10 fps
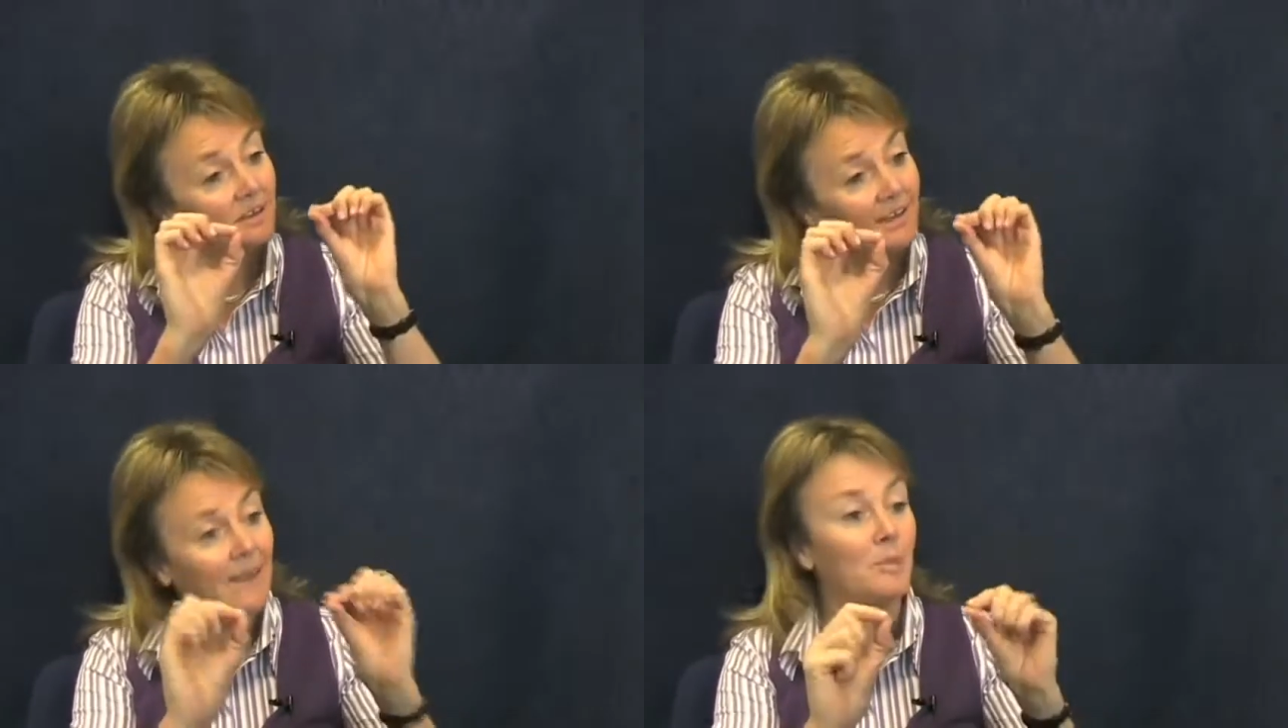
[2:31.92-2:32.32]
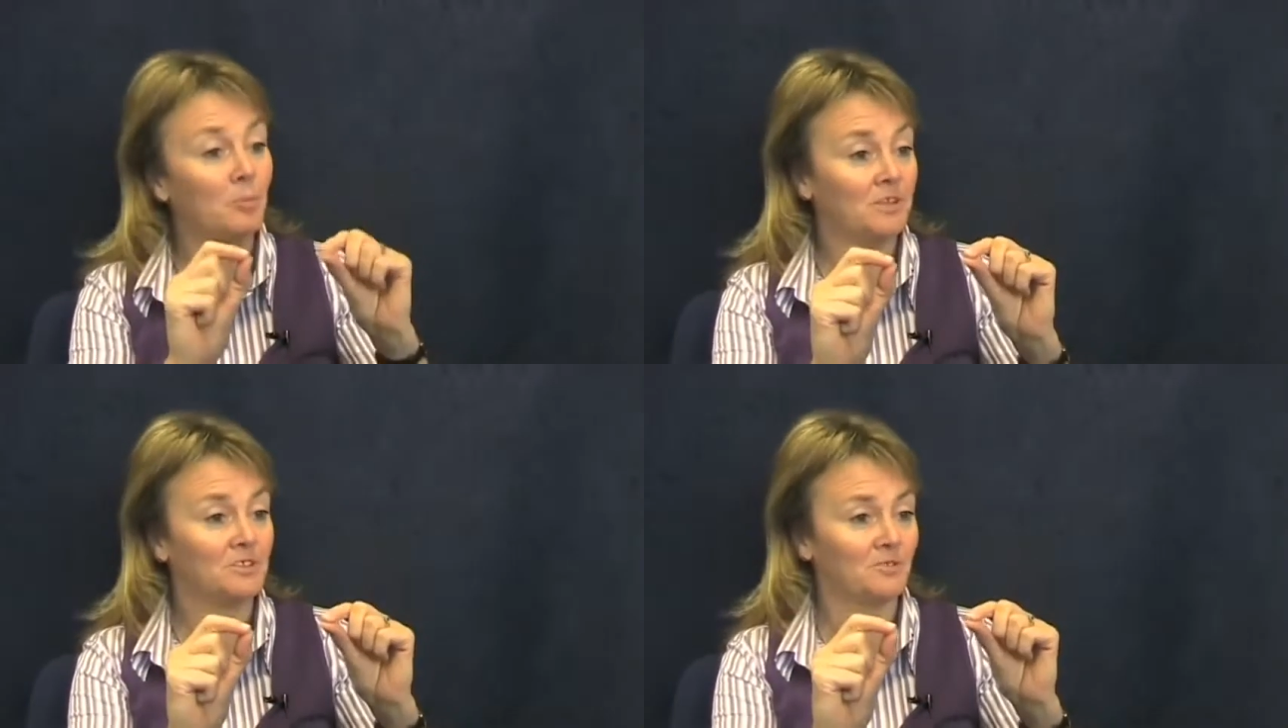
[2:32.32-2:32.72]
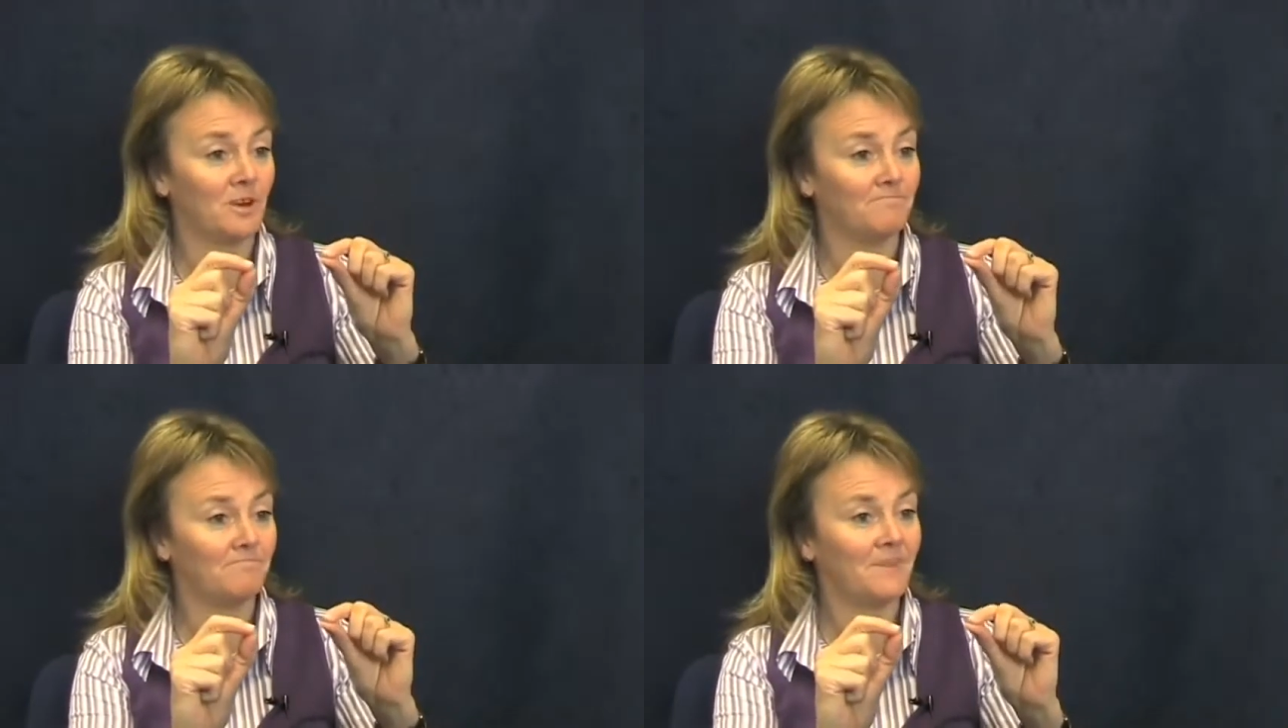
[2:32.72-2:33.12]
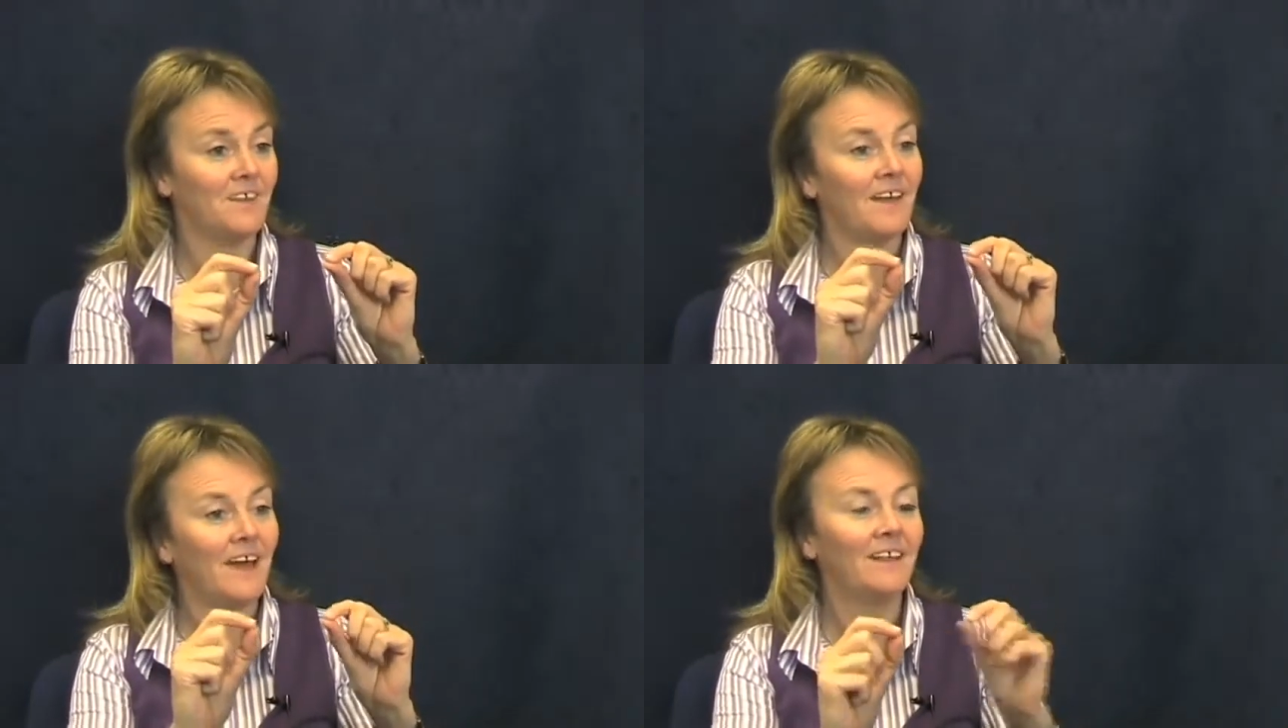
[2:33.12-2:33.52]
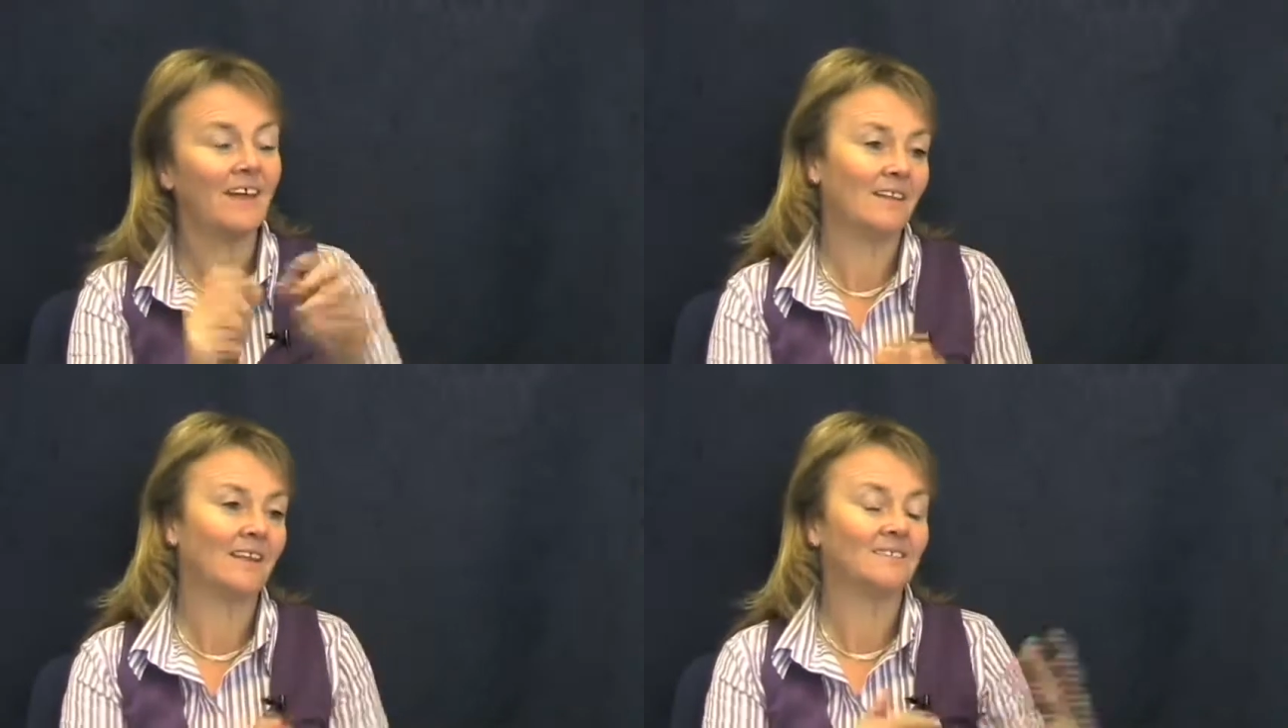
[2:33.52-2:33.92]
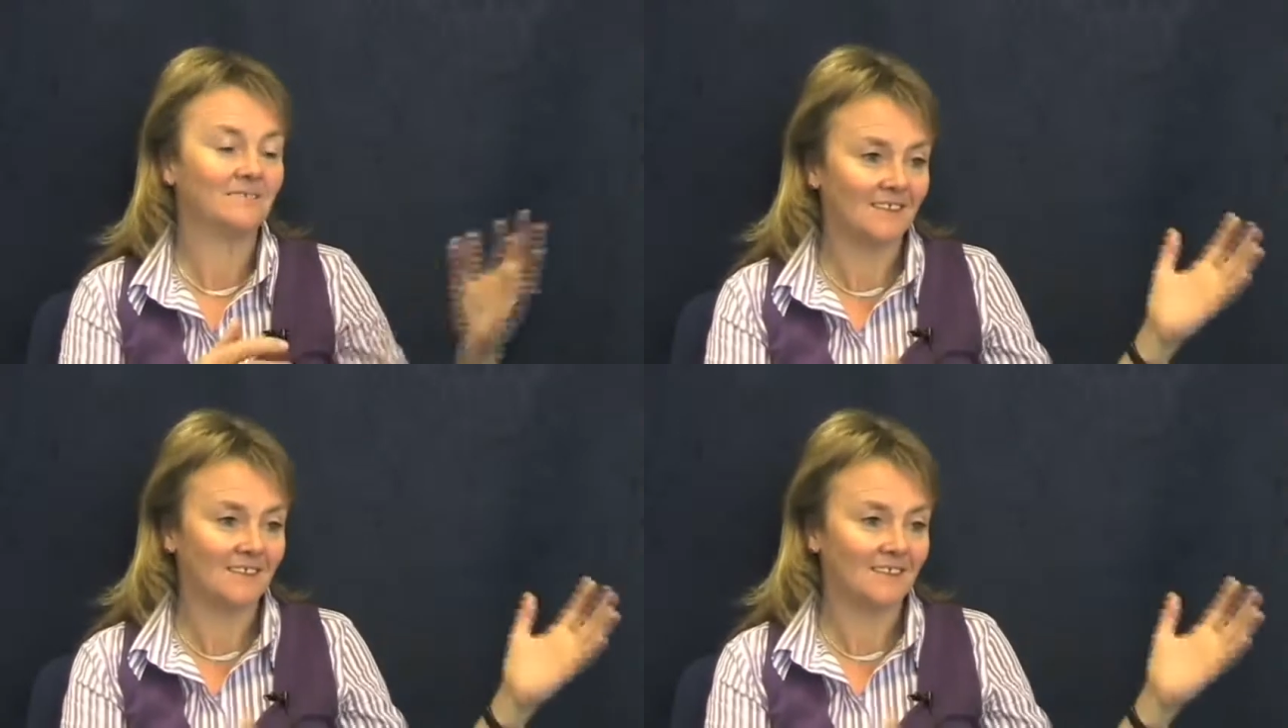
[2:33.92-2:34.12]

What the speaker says: in the bloodstream. And again,